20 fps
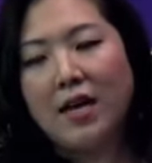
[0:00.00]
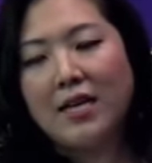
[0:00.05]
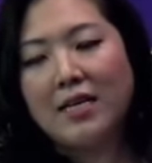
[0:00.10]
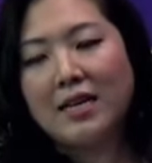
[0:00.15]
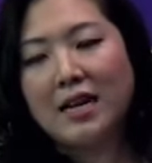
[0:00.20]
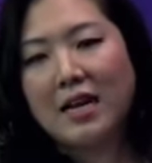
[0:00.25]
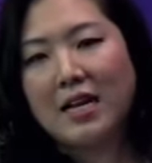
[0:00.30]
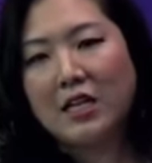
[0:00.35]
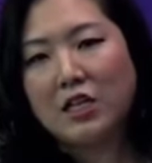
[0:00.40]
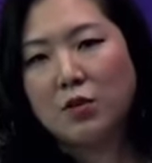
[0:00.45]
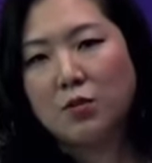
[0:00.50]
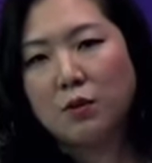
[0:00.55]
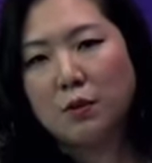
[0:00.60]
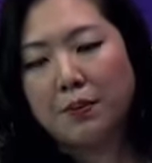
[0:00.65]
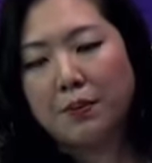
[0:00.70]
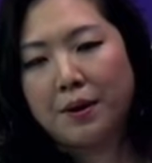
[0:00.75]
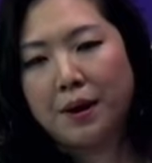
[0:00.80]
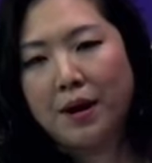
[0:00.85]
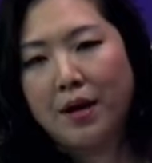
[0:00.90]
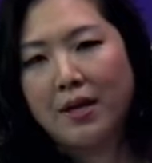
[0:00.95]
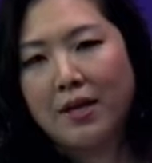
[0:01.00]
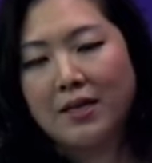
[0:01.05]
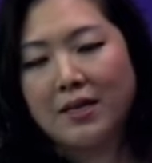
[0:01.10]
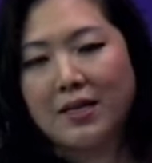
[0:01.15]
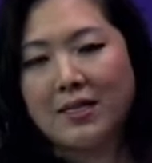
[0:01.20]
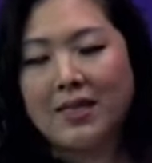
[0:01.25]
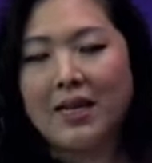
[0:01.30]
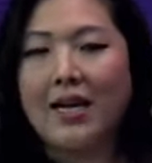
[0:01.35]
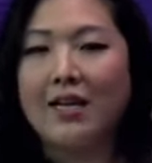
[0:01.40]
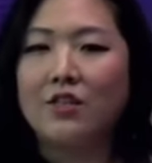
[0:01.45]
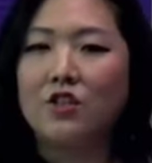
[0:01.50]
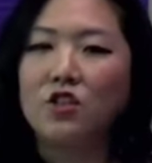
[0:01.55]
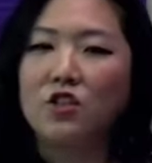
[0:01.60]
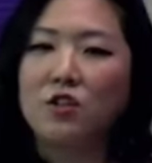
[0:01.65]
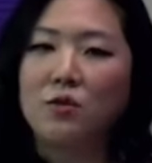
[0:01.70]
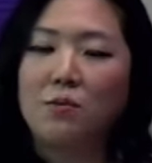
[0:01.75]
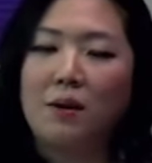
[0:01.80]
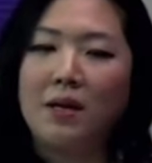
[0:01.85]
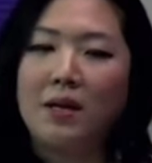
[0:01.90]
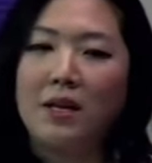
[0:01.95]
tangible product attached
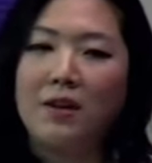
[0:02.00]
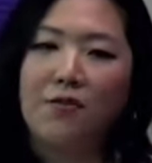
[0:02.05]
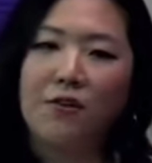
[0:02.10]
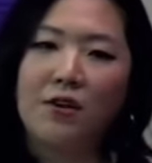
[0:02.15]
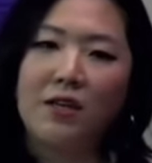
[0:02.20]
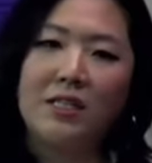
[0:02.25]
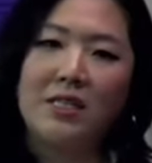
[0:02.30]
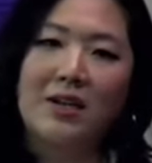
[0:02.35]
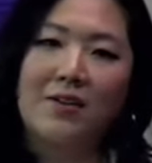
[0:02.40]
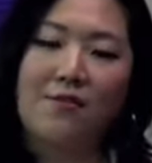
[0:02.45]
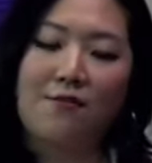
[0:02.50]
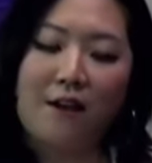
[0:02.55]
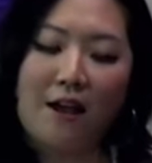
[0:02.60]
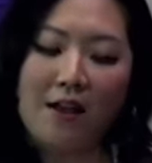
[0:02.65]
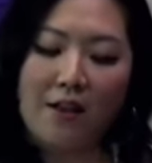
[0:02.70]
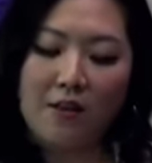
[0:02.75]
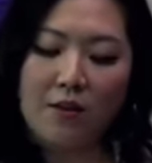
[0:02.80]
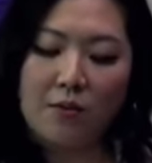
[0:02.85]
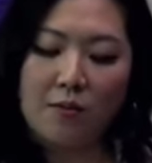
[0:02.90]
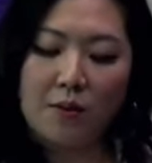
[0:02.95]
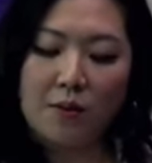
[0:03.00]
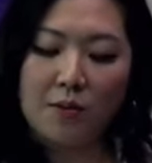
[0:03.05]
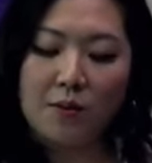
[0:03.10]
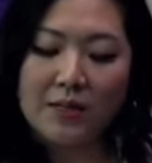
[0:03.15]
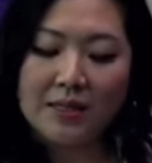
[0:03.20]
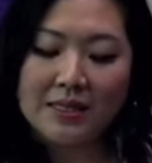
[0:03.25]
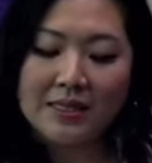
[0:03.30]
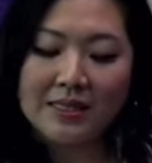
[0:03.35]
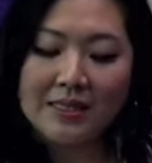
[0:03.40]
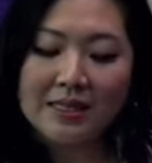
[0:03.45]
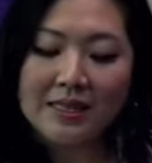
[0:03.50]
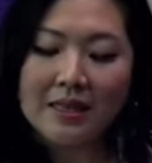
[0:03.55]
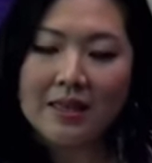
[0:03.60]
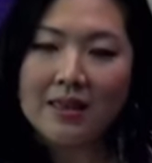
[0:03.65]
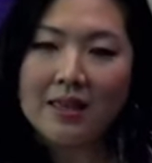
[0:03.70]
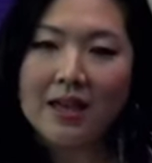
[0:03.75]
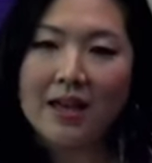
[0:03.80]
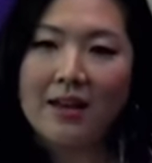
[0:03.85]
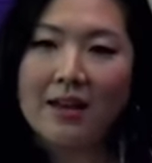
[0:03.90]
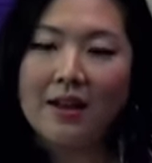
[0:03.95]
to money for it to have value. But we see
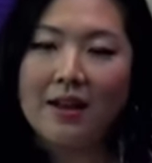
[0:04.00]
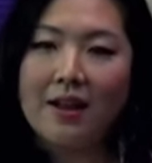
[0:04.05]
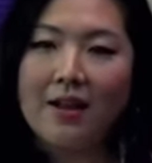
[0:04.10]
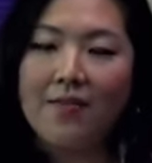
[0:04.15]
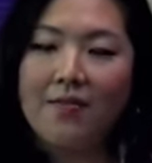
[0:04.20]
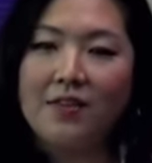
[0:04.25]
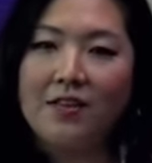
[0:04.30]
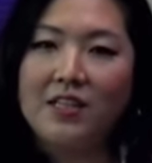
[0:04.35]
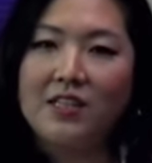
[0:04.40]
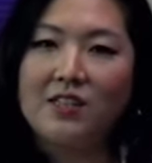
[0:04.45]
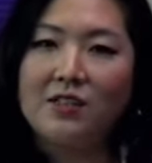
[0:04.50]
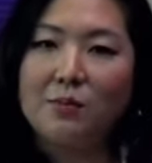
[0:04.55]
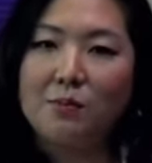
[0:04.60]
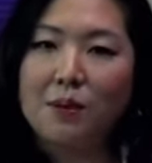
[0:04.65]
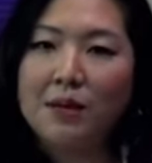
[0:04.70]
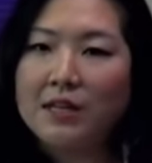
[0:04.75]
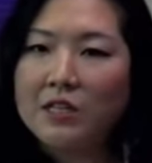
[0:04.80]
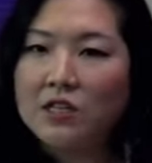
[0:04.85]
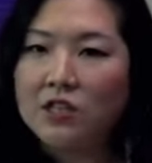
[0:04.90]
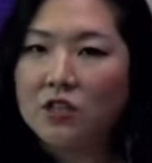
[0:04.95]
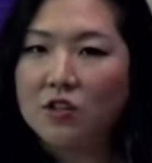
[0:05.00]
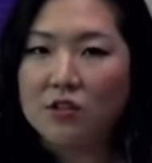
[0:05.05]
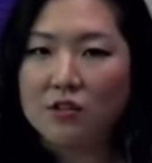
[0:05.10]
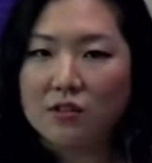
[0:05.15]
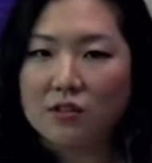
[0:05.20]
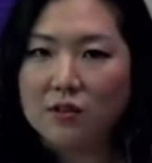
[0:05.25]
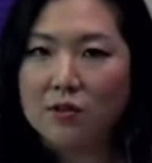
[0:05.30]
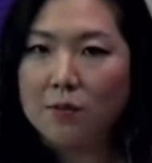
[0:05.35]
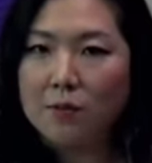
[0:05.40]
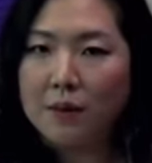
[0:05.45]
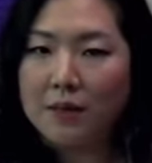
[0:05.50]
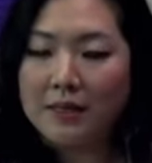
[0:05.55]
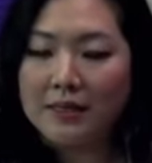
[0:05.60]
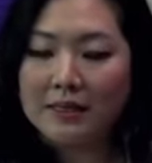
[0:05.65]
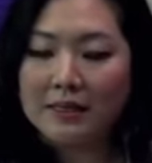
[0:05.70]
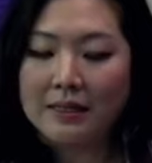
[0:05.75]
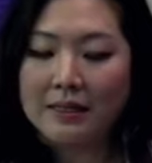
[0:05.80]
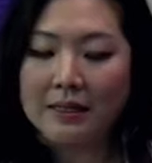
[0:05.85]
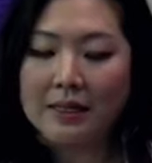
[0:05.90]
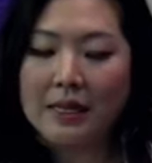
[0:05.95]
that these pictures
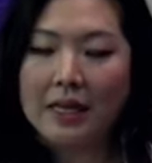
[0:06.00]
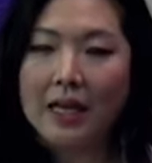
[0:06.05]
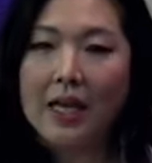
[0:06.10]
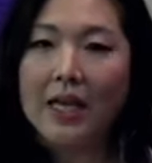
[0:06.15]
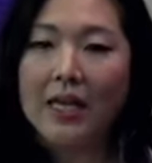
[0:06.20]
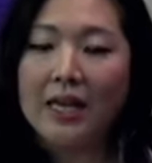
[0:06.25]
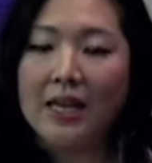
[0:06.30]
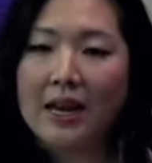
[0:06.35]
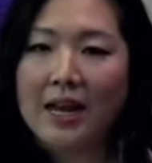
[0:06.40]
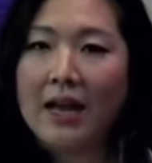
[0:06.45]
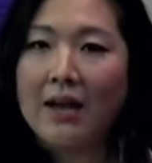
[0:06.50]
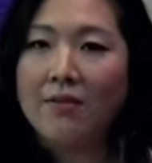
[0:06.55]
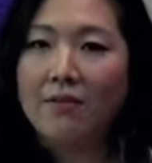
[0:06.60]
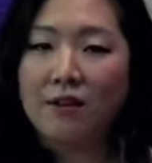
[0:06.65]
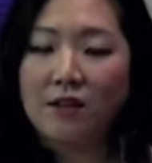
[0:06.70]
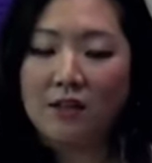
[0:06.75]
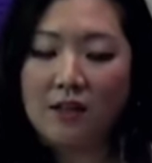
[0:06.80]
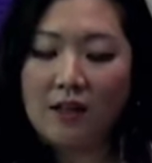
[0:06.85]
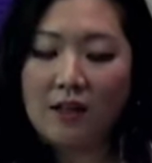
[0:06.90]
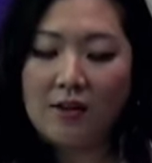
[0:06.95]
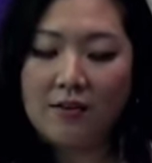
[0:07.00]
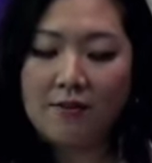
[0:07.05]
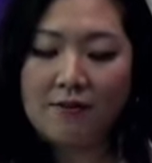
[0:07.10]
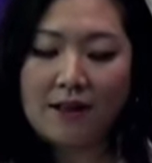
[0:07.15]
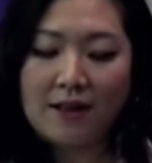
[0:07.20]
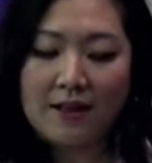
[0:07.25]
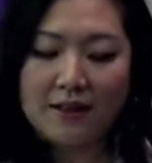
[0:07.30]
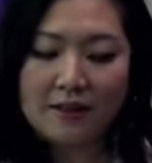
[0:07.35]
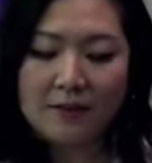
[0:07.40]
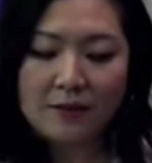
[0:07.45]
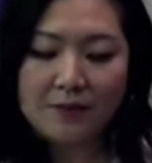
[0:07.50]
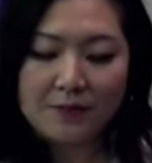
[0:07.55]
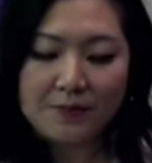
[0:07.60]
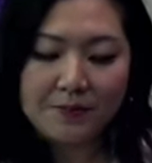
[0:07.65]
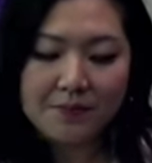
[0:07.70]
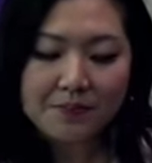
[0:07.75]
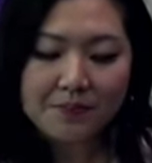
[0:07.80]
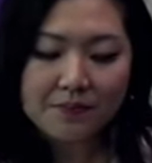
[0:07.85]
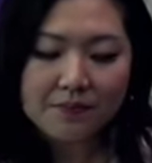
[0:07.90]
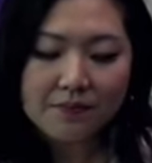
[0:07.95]
basically can have a lot of value.
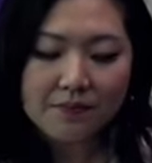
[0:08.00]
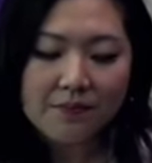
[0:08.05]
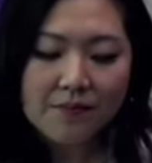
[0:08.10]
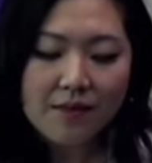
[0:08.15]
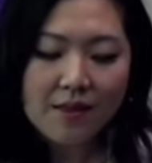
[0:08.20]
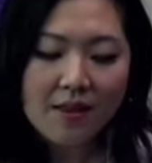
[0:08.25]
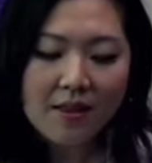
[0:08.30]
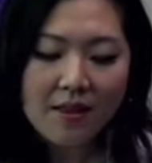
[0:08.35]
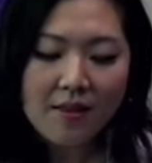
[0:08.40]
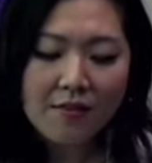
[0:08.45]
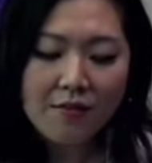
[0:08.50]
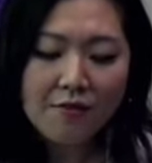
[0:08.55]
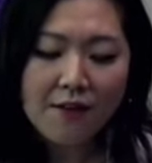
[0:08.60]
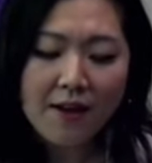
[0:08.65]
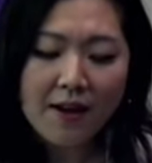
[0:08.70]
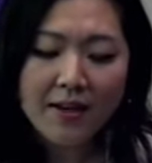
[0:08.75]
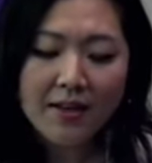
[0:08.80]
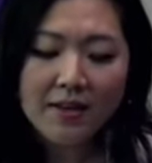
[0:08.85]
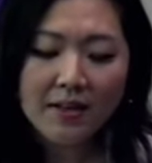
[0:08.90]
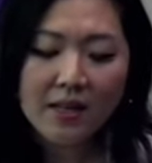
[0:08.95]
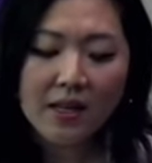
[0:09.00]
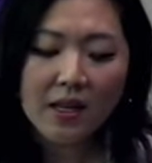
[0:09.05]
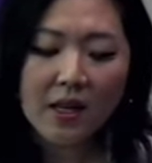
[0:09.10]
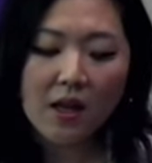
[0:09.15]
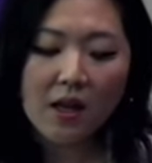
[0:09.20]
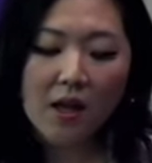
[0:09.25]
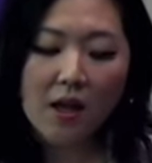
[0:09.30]
And then finally,